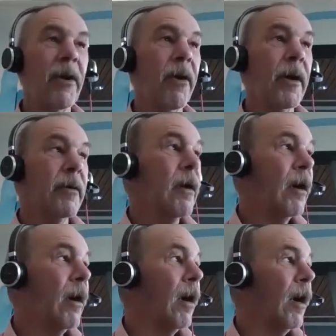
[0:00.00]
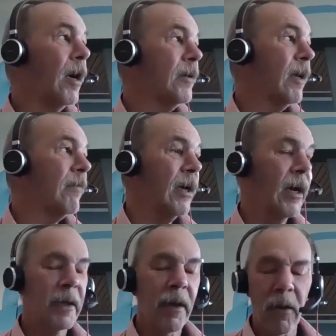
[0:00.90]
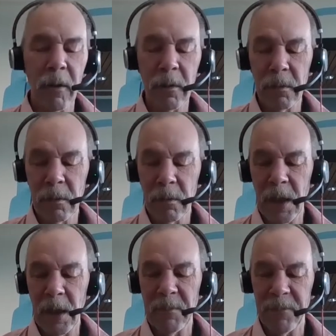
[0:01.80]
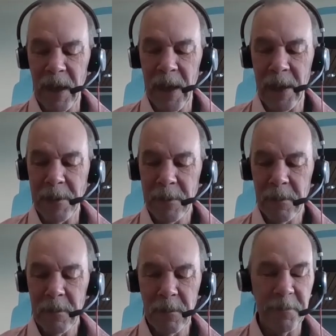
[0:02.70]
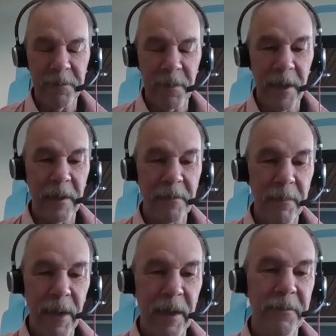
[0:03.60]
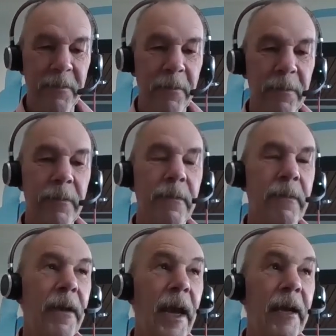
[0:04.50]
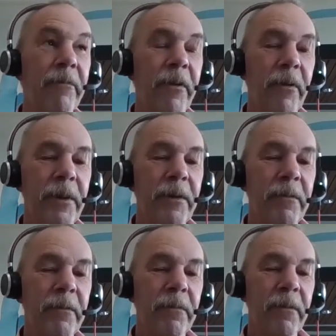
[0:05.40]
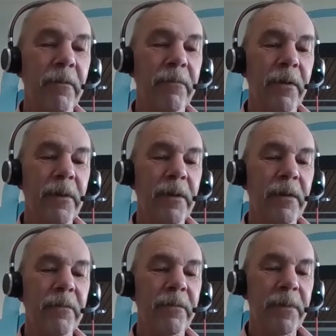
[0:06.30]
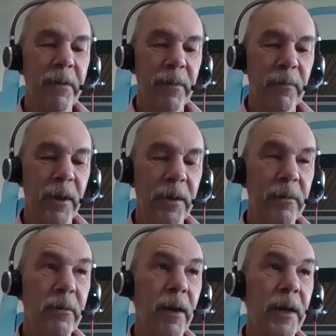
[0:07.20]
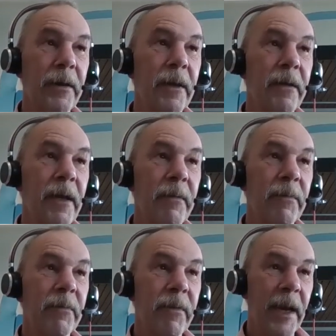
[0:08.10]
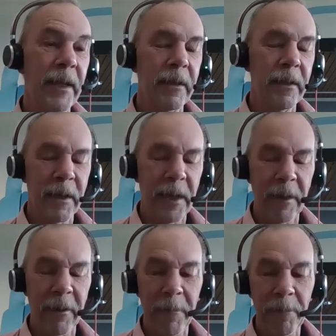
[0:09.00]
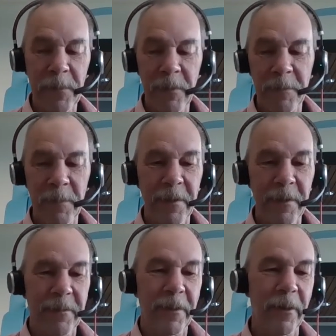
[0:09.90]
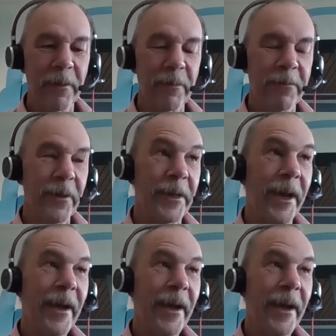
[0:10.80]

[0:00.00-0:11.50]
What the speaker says: God. I did have a guy on named Vlad who was an anti-masker, and a very vehement one who I nicknamed Vlad the Inhaler just because I thought it was funny.